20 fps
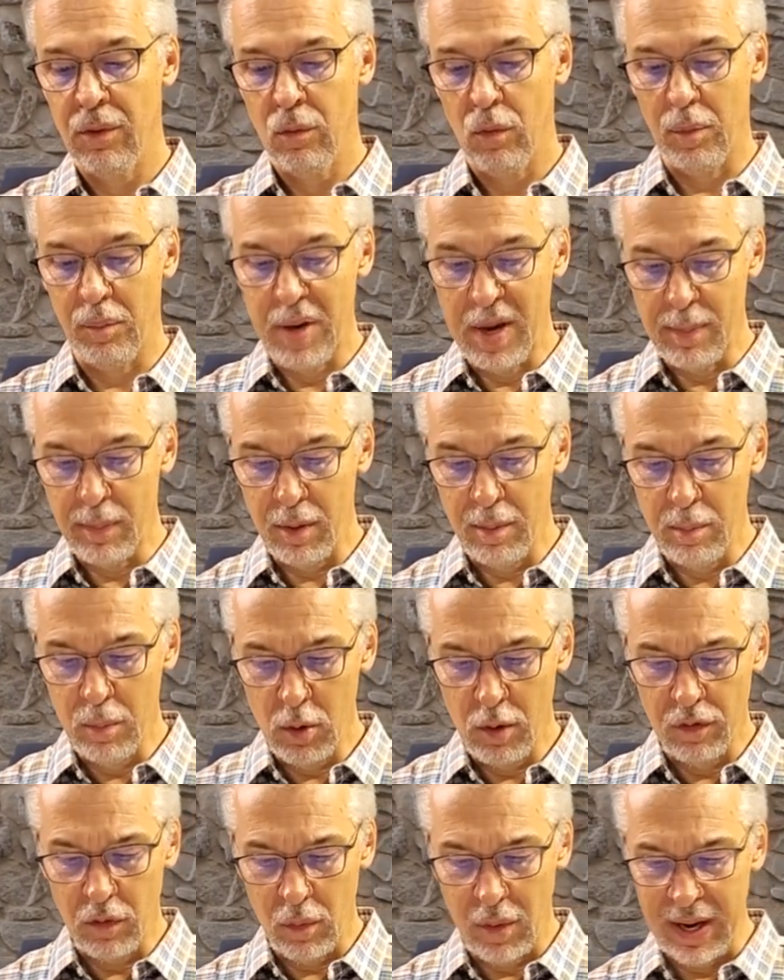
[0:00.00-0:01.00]
When people
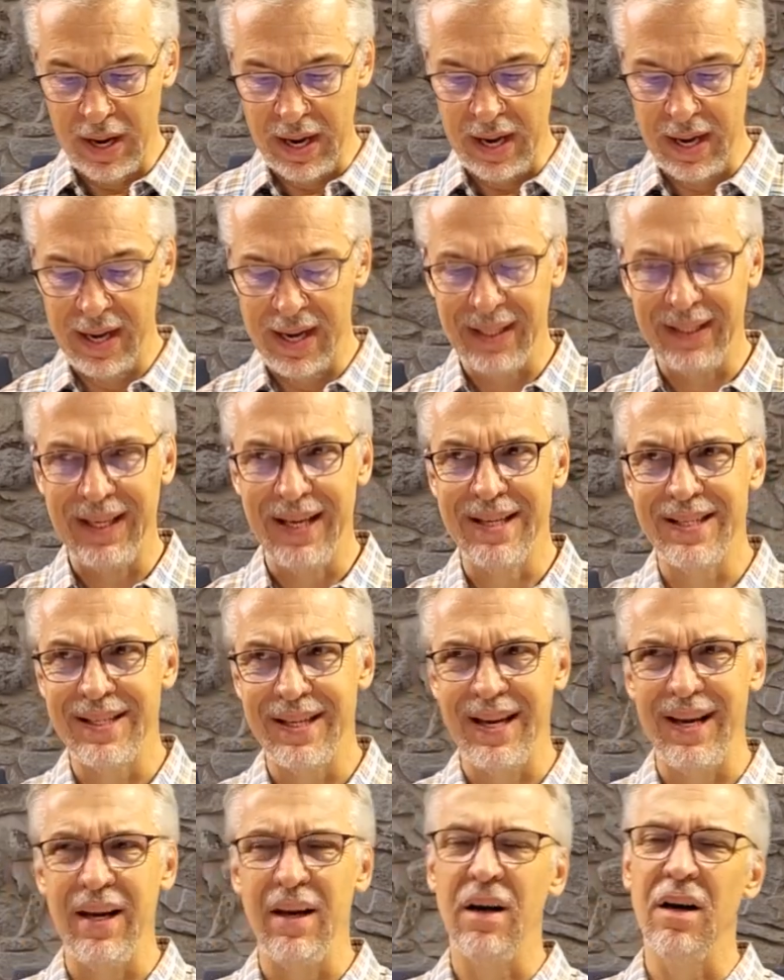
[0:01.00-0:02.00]
move away and they
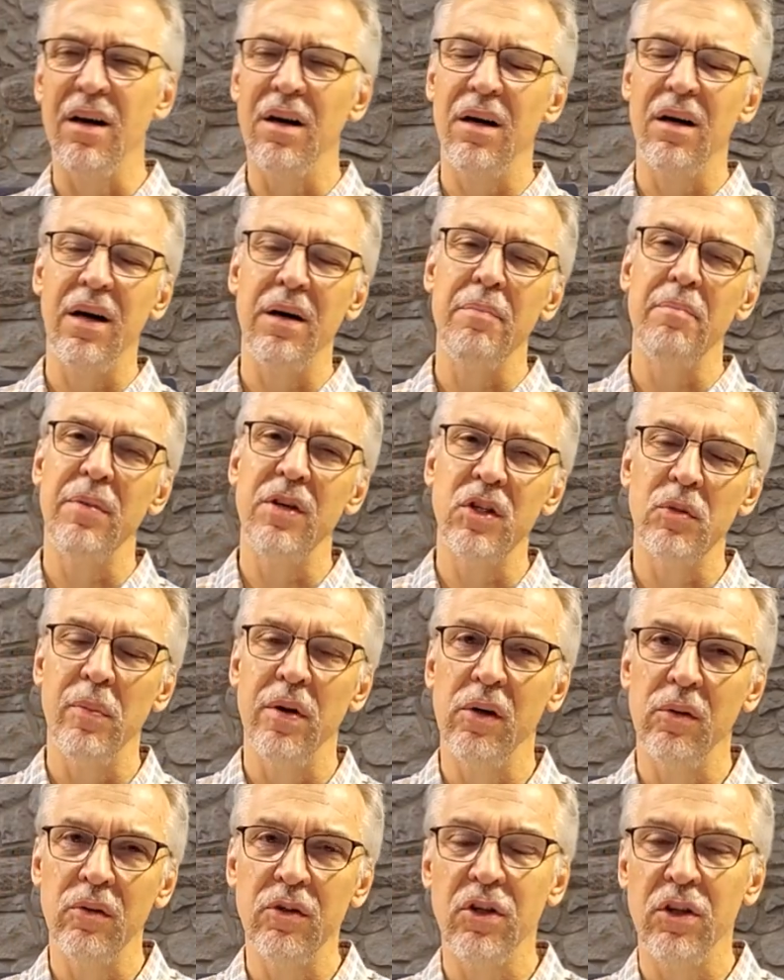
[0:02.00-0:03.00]
say, Oh, I miss
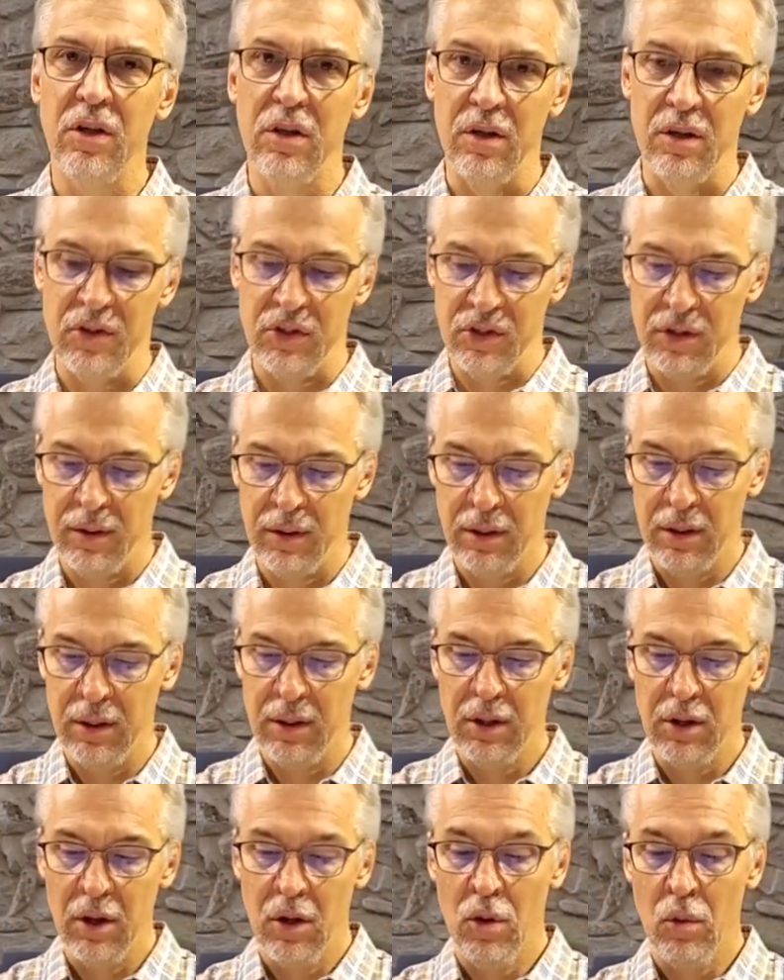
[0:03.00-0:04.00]
my old church,
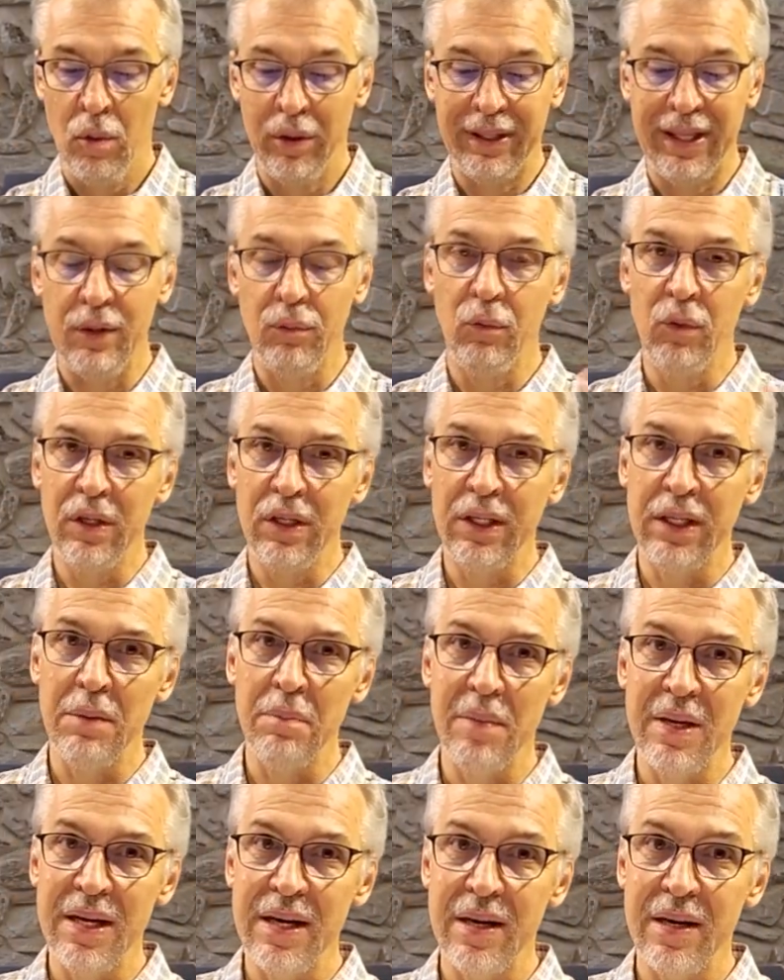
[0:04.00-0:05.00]
what they really
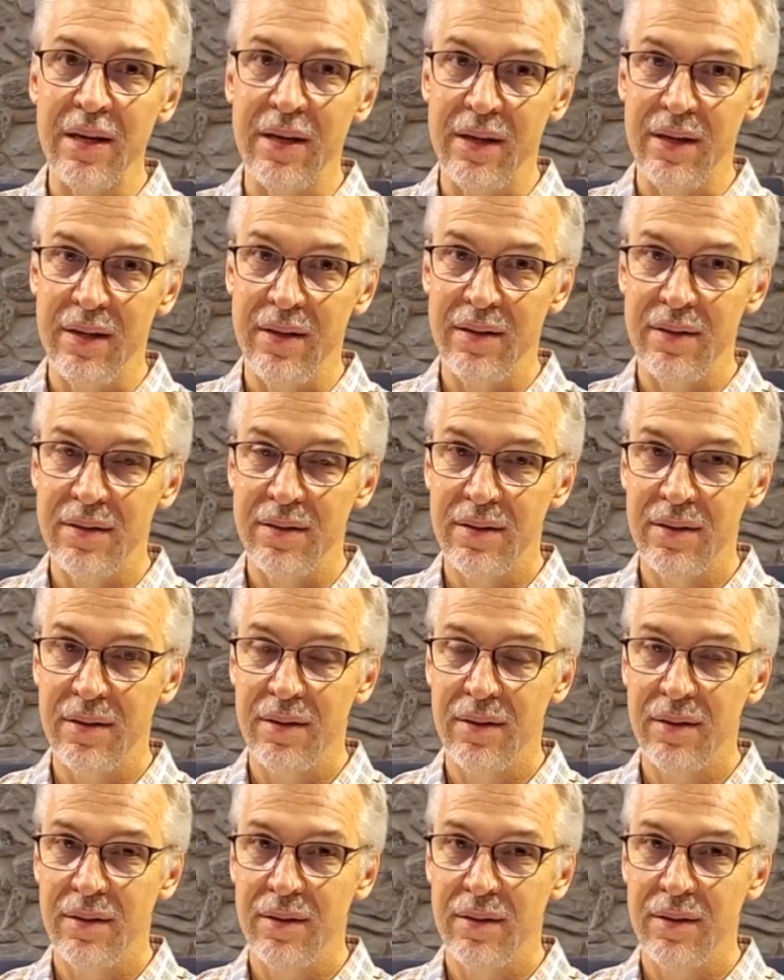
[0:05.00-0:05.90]
mean is